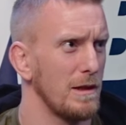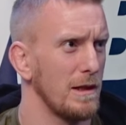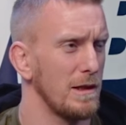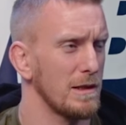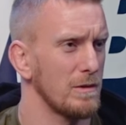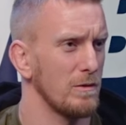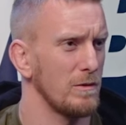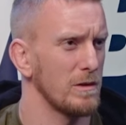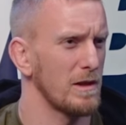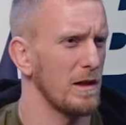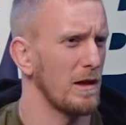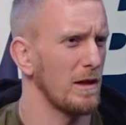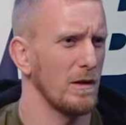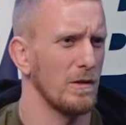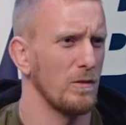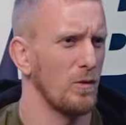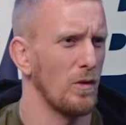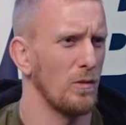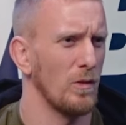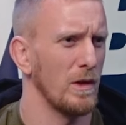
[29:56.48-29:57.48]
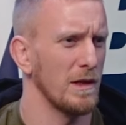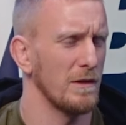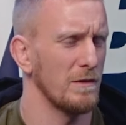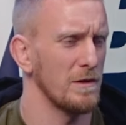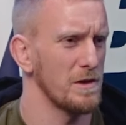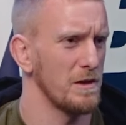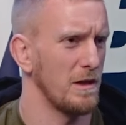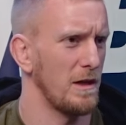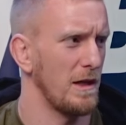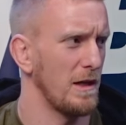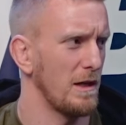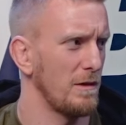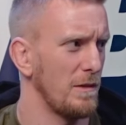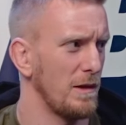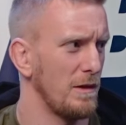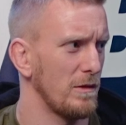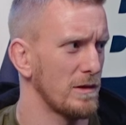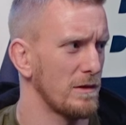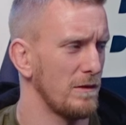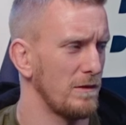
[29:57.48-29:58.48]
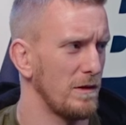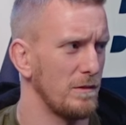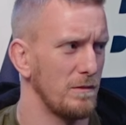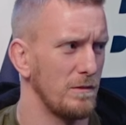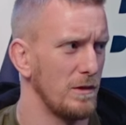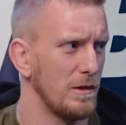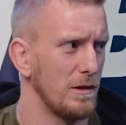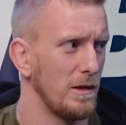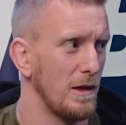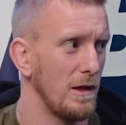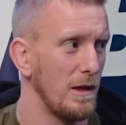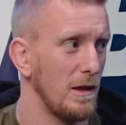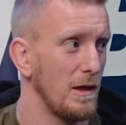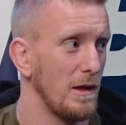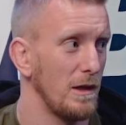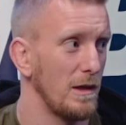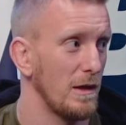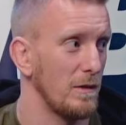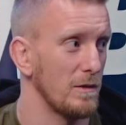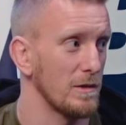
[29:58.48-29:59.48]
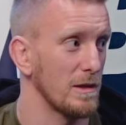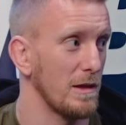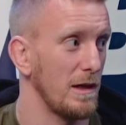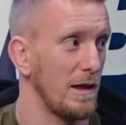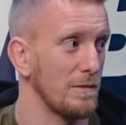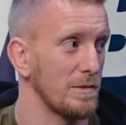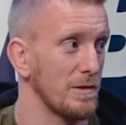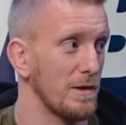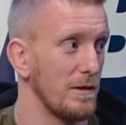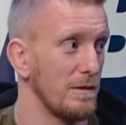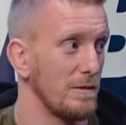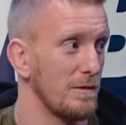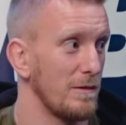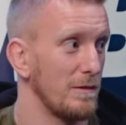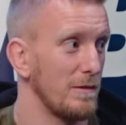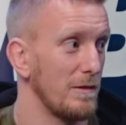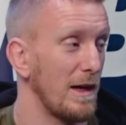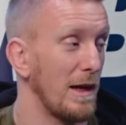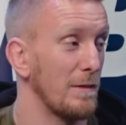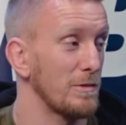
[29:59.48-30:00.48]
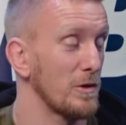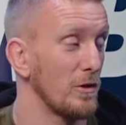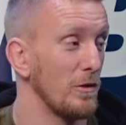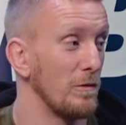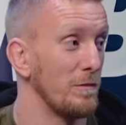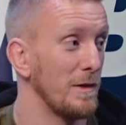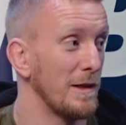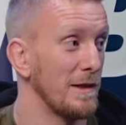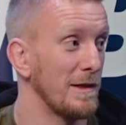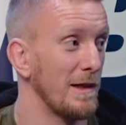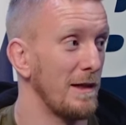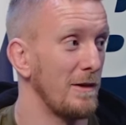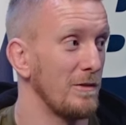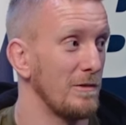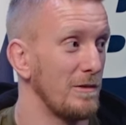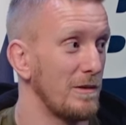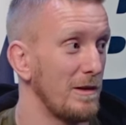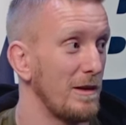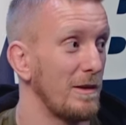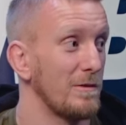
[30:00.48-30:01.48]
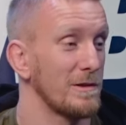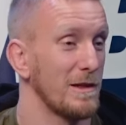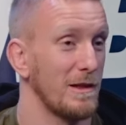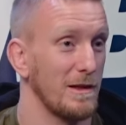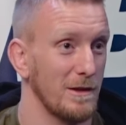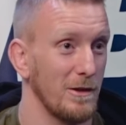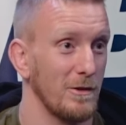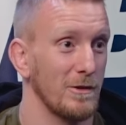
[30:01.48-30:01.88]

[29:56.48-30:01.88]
Yeah, so he was like one weight division higher than me or something, but it was an absolute absolute beatdown. I was like,